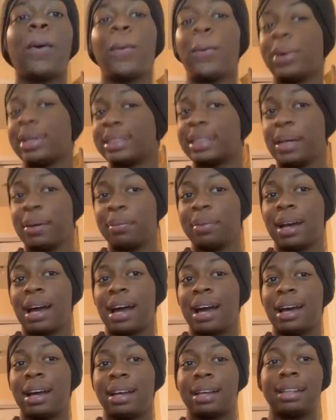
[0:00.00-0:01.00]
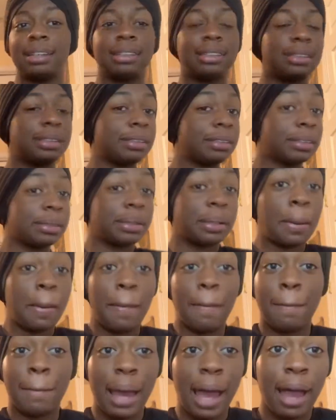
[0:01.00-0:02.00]
What's up, guys?
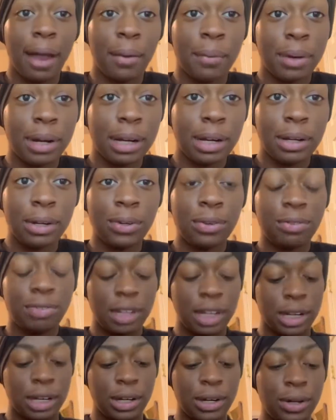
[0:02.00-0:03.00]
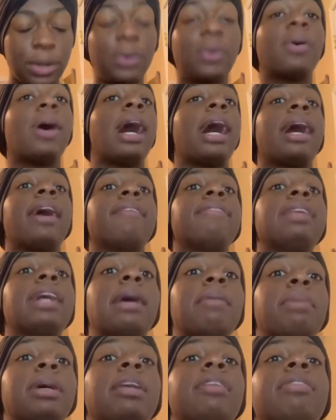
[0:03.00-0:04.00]
Back with a new video. I have
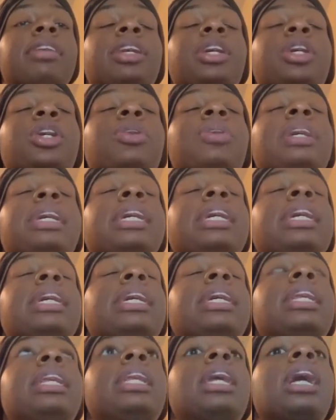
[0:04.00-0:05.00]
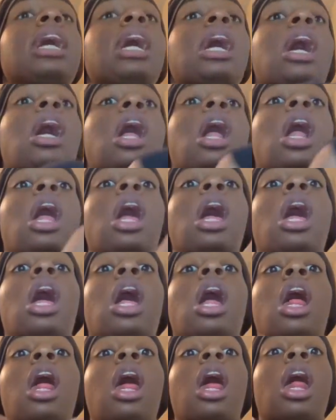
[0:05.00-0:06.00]
not made a video in
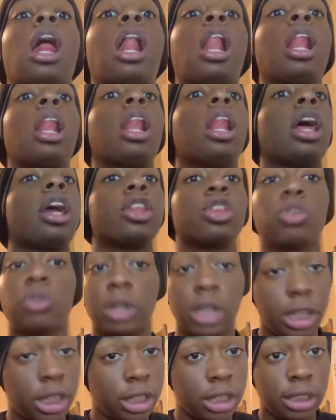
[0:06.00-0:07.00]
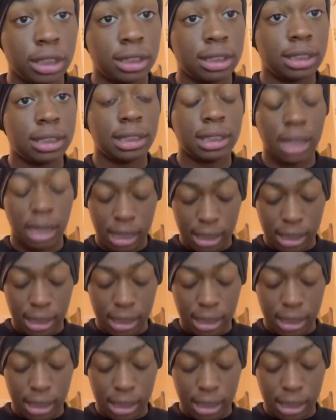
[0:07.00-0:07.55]
like 3 years.